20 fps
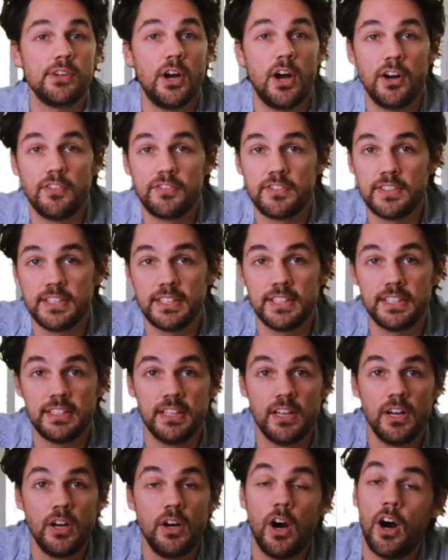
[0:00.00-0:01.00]

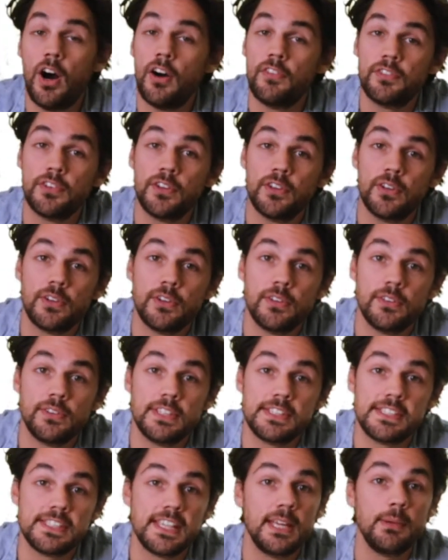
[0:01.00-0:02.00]
often offer
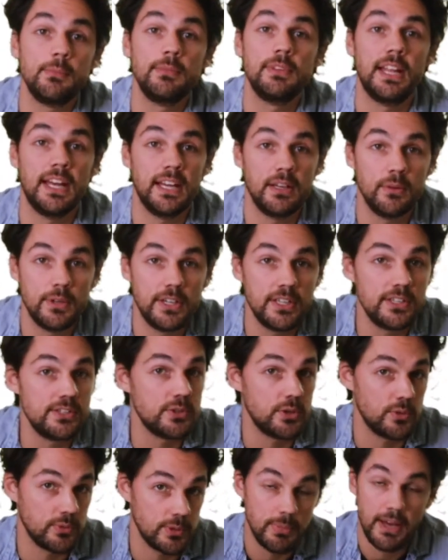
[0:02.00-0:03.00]
the same language
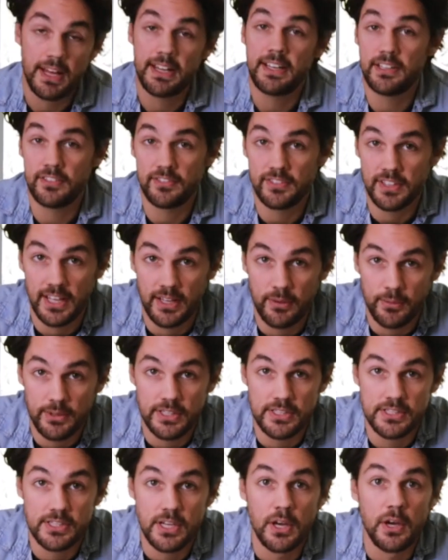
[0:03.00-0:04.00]
or repetitive
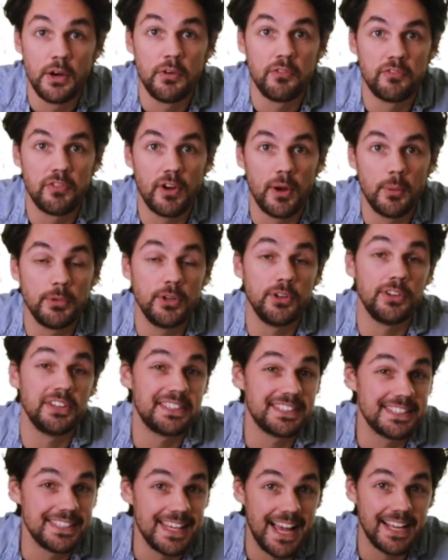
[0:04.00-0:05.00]
language from your
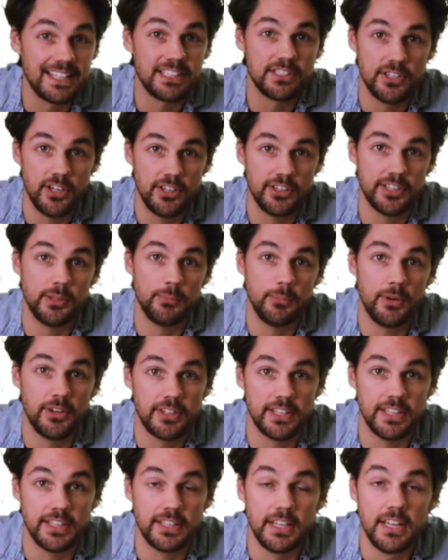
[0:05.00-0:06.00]
exact target
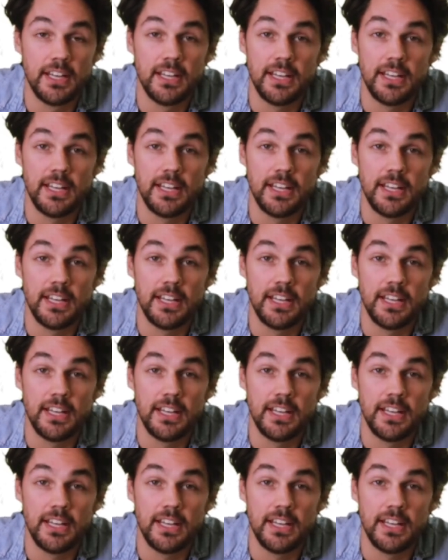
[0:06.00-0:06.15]
market.